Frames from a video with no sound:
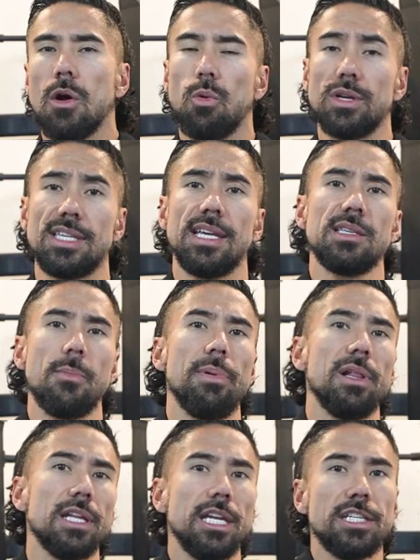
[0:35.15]
was his
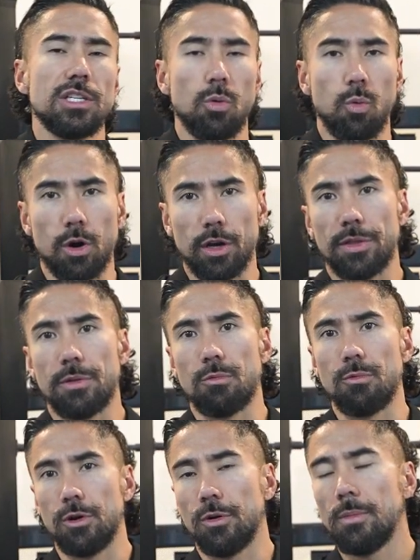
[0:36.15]
ability to work the
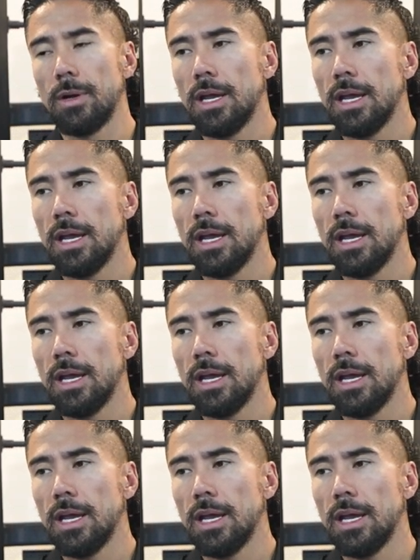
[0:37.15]
room.